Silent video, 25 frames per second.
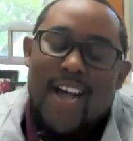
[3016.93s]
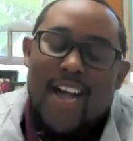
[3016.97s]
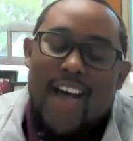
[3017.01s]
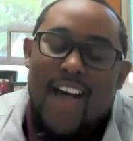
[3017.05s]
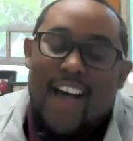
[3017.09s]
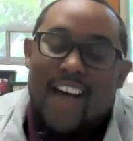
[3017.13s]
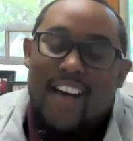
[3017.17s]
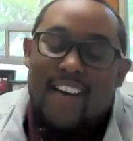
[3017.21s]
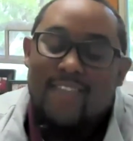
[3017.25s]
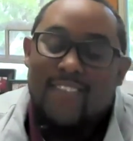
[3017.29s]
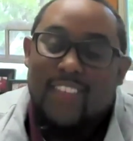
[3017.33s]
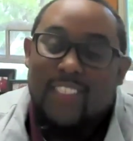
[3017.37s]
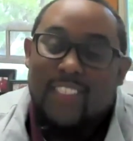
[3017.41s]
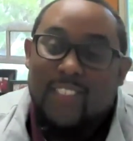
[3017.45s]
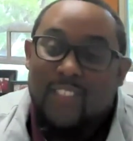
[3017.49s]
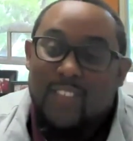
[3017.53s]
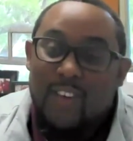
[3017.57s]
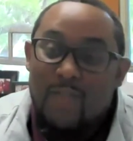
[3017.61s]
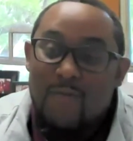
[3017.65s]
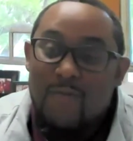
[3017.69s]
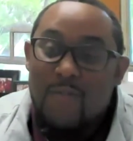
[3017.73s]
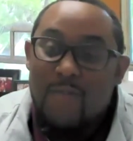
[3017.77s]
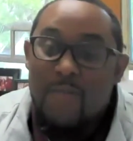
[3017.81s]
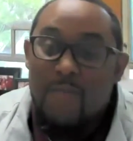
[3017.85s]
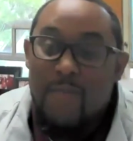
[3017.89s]
And
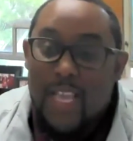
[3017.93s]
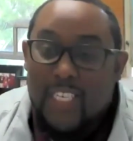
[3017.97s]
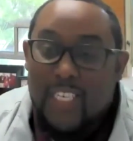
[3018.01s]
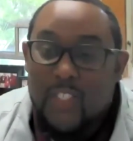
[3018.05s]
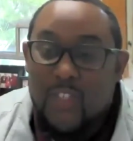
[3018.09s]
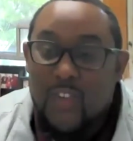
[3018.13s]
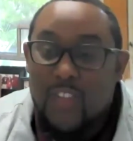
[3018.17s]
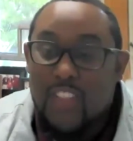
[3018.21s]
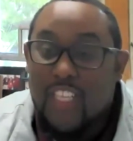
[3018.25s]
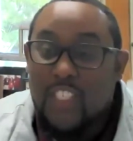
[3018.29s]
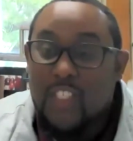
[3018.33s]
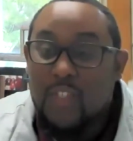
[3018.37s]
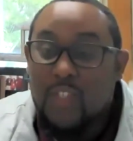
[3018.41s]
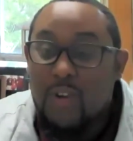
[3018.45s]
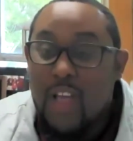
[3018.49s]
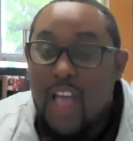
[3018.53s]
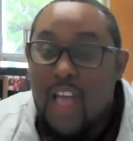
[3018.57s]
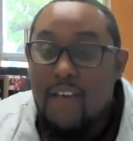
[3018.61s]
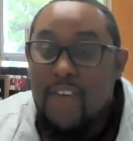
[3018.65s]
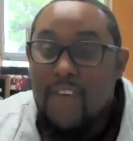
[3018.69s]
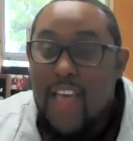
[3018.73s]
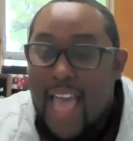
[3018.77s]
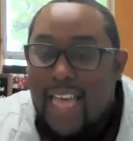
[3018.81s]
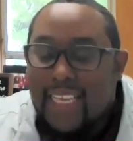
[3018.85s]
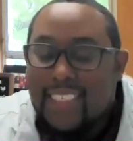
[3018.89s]
so we'll make sure that you
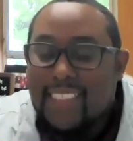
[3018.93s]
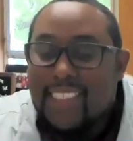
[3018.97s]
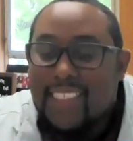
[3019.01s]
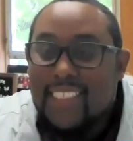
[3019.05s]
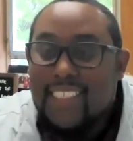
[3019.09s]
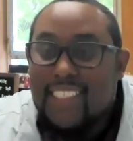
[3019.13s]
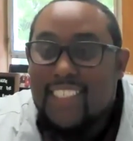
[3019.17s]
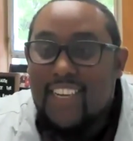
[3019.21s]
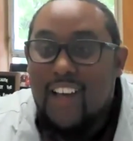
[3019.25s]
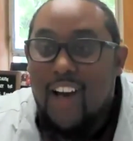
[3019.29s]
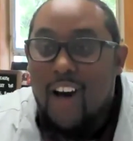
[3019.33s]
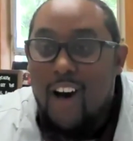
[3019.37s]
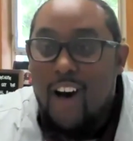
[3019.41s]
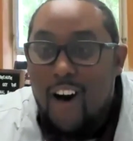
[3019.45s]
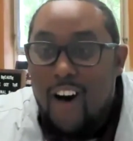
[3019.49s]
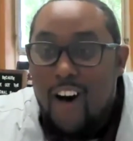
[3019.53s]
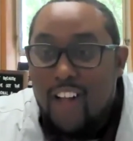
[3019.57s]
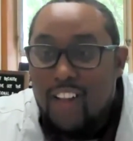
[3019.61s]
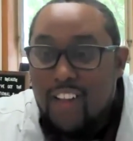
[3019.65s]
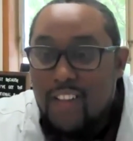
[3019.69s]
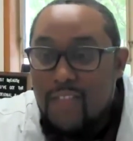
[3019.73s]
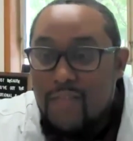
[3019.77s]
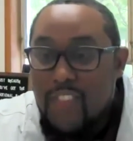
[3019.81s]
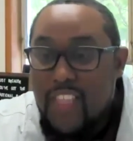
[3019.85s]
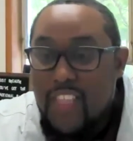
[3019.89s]
have access to
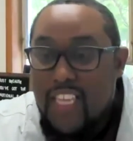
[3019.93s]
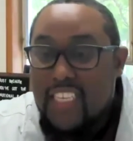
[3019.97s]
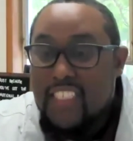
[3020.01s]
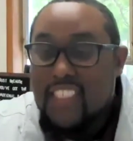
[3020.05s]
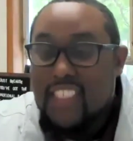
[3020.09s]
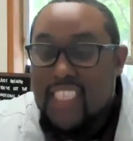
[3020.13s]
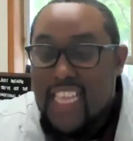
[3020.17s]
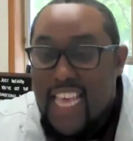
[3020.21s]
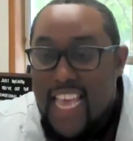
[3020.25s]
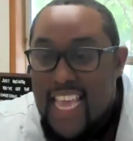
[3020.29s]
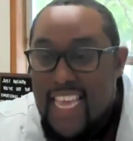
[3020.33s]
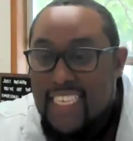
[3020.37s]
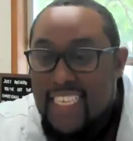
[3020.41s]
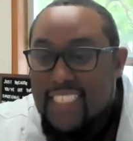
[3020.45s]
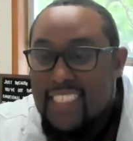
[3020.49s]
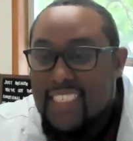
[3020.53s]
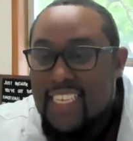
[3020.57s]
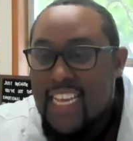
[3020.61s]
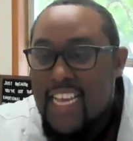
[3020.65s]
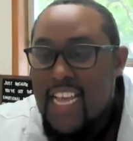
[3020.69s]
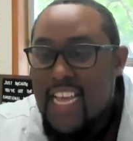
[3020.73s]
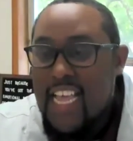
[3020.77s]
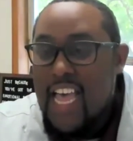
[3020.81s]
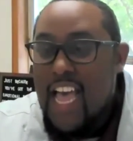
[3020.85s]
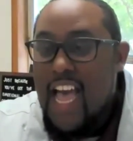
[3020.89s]
all of these things.